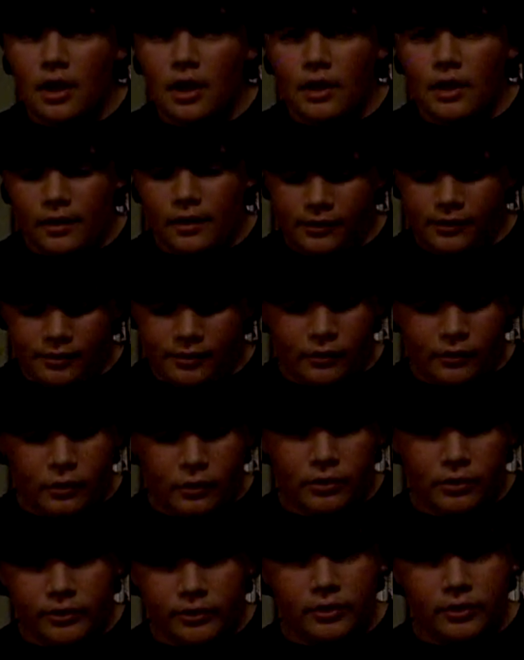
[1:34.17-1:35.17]
This is of
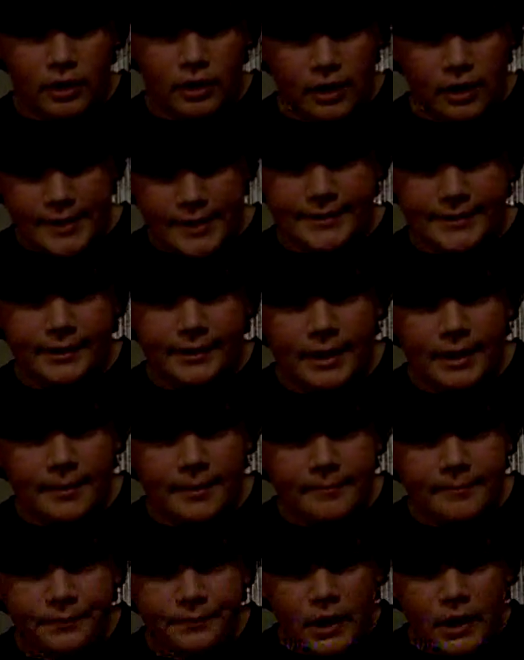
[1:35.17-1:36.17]
course a classic game,
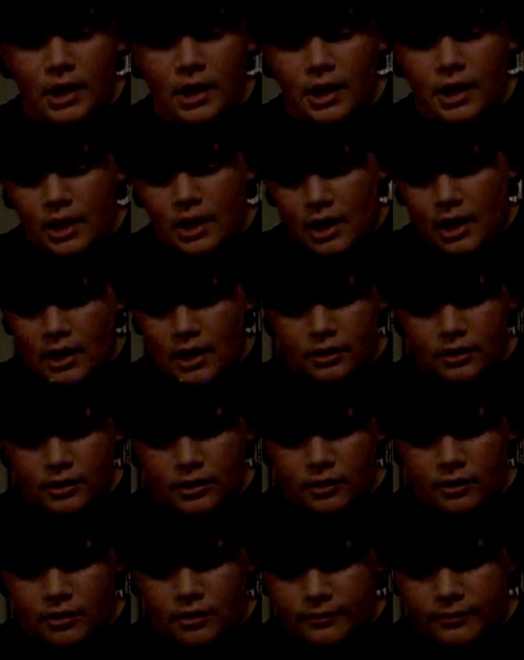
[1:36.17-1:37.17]
and
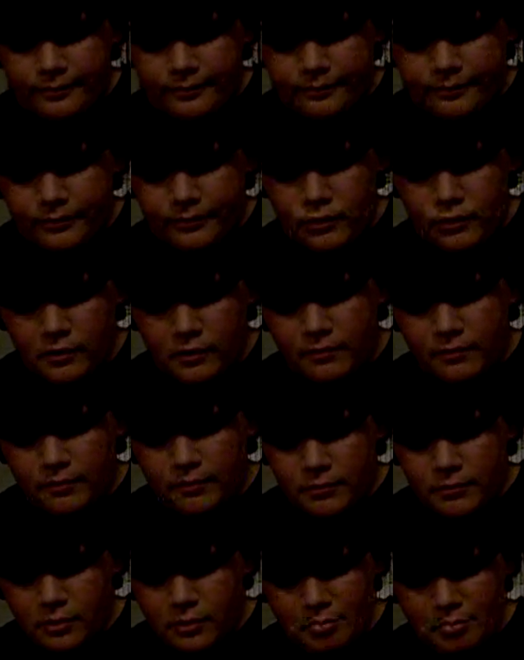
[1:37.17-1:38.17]

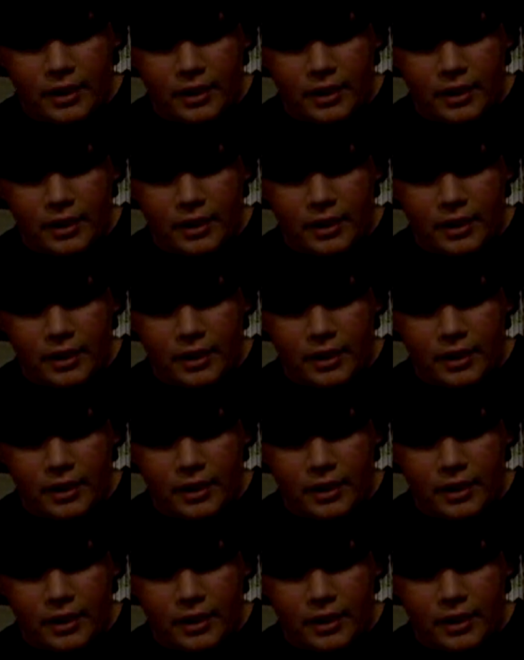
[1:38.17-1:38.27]
you can